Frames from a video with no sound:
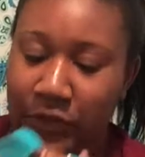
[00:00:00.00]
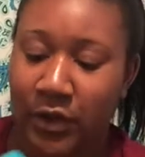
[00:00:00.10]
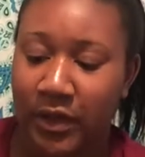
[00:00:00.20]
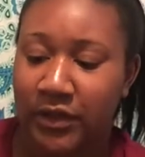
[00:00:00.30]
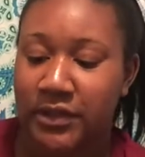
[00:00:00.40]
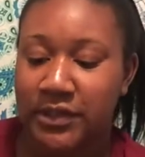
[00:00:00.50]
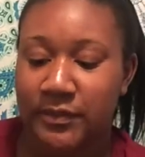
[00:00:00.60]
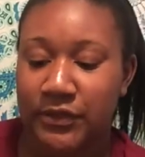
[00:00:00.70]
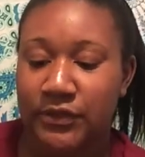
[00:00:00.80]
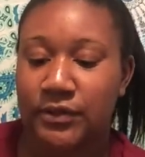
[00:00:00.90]
Okay, this
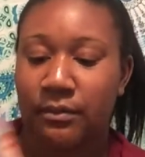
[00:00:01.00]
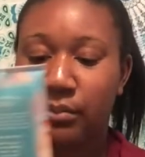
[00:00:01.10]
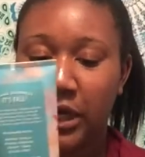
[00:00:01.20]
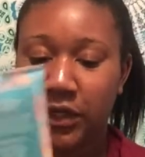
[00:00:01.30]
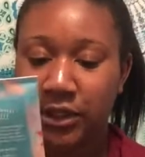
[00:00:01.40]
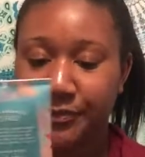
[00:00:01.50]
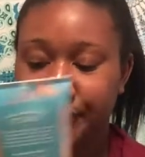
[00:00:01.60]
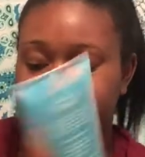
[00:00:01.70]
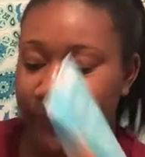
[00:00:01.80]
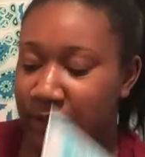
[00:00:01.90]
smells better.
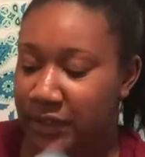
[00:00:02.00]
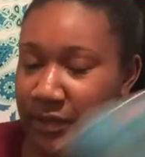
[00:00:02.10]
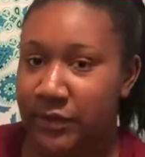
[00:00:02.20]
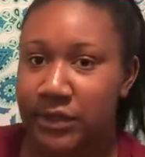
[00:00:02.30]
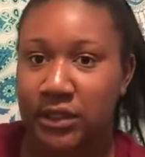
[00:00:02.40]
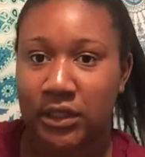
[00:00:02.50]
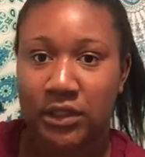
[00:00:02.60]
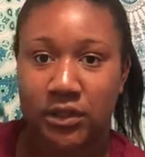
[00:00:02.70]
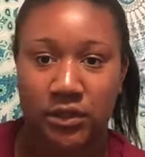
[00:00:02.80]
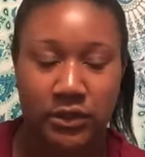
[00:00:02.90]
This smells
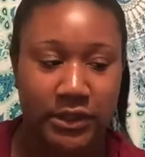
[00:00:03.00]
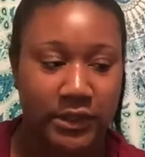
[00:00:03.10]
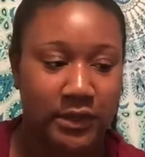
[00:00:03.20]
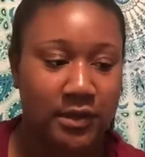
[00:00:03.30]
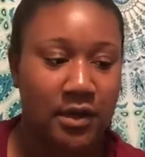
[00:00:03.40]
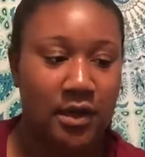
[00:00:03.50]
like grease,